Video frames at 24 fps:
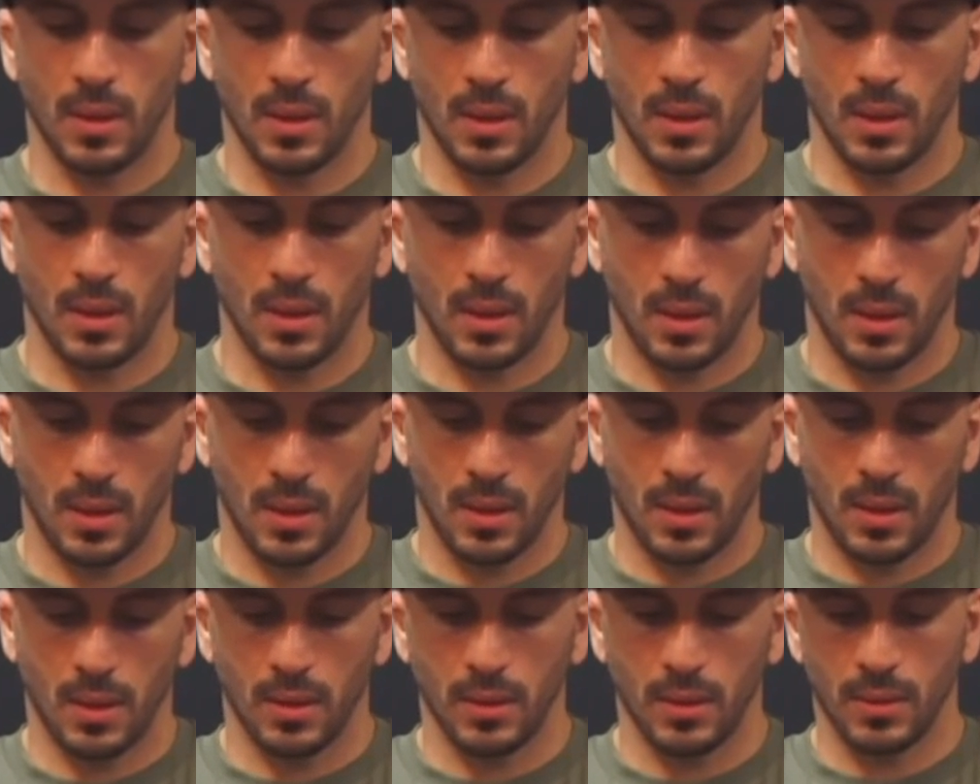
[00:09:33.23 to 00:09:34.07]
this
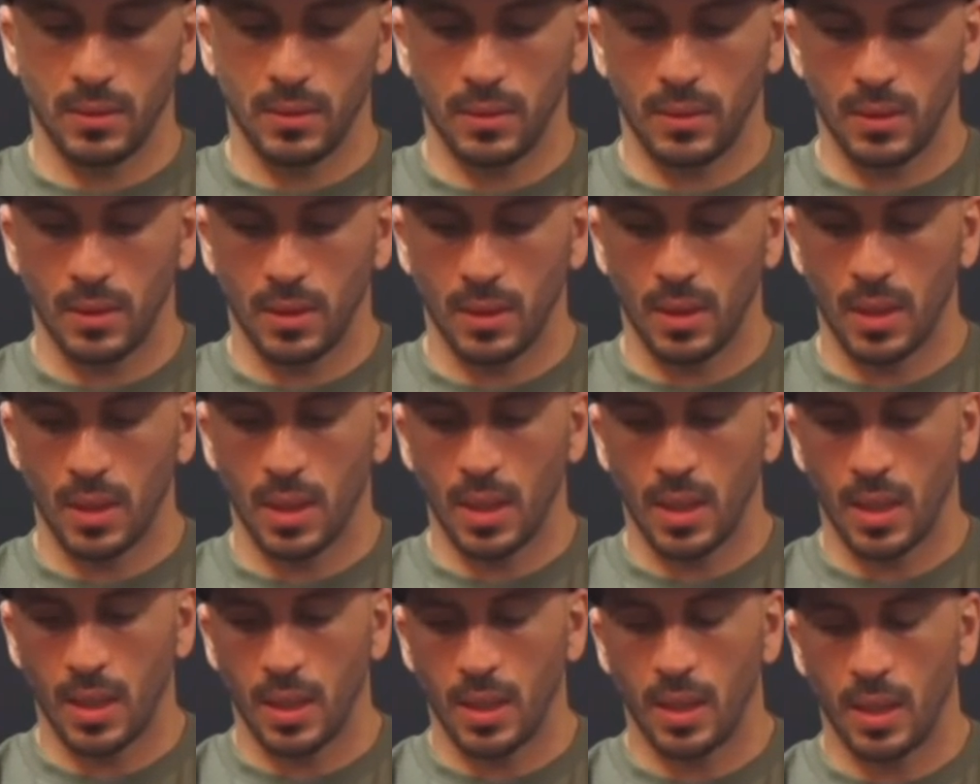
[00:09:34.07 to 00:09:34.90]
card?
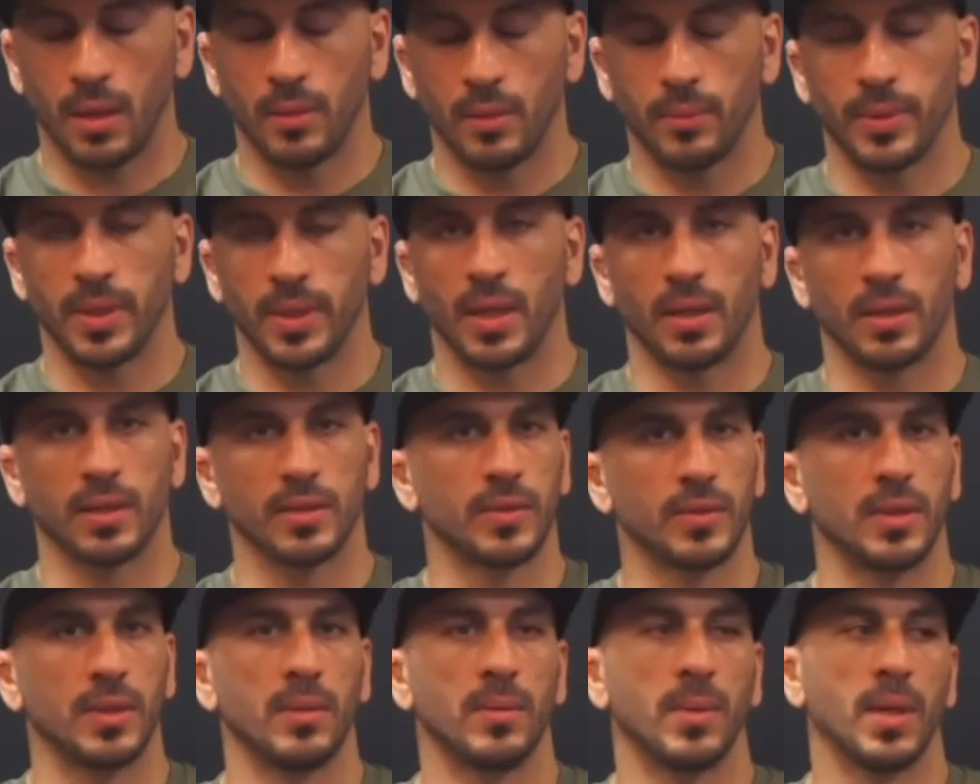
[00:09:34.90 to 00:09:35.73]
I'll be
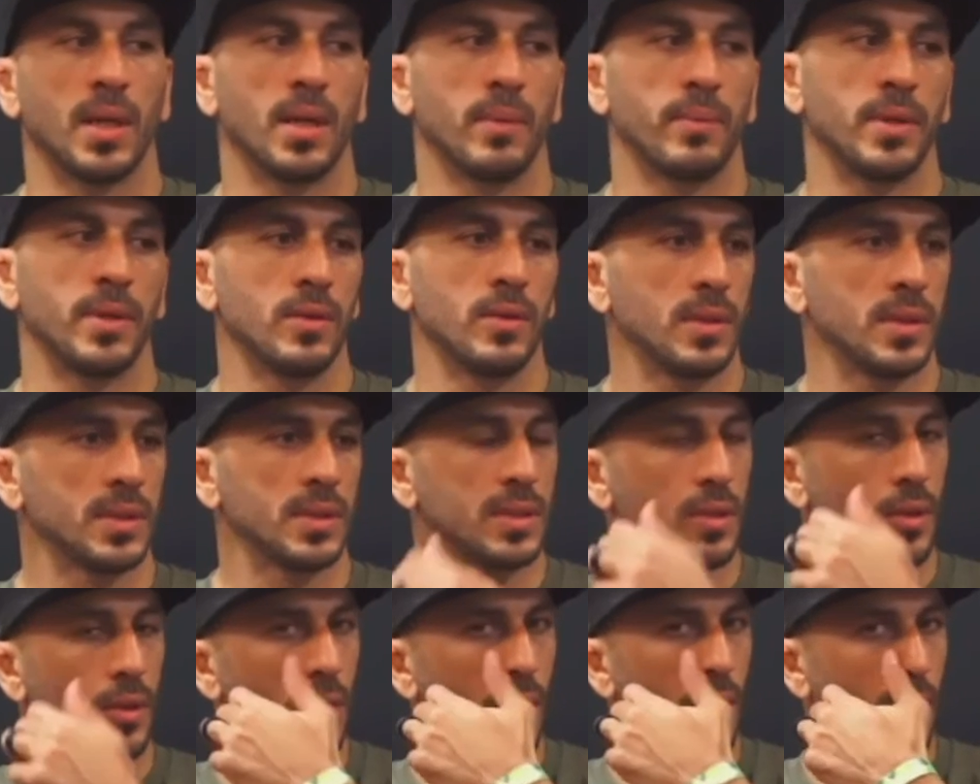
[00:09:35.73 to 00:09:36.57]
honest with you, man. I've been doing
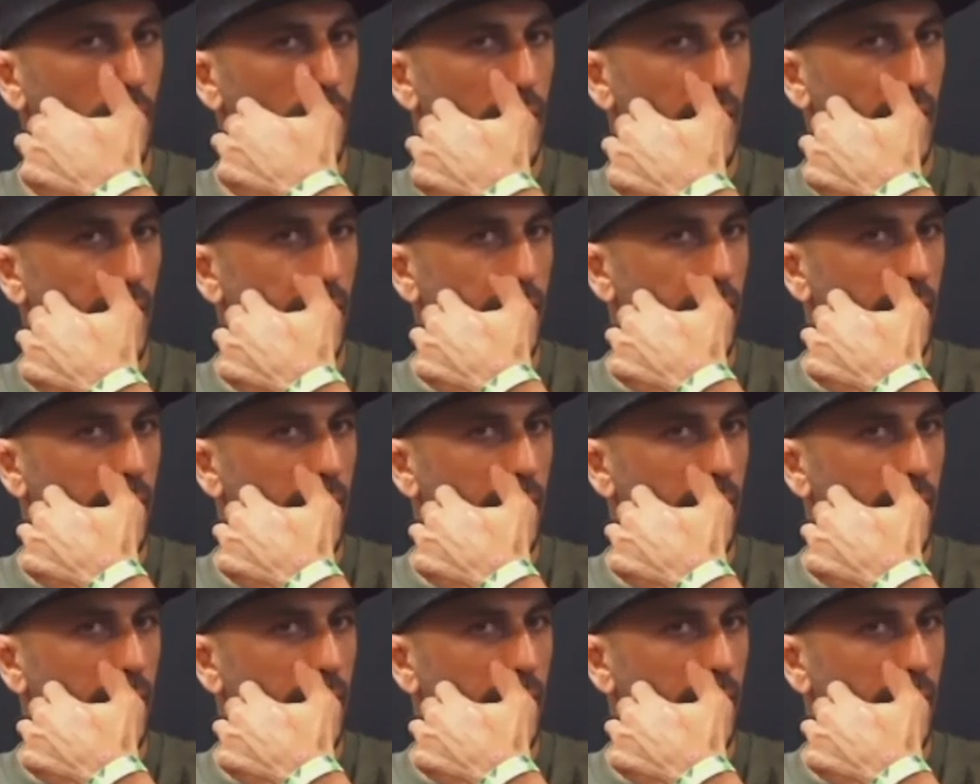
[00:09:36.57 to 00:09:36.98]
this so long.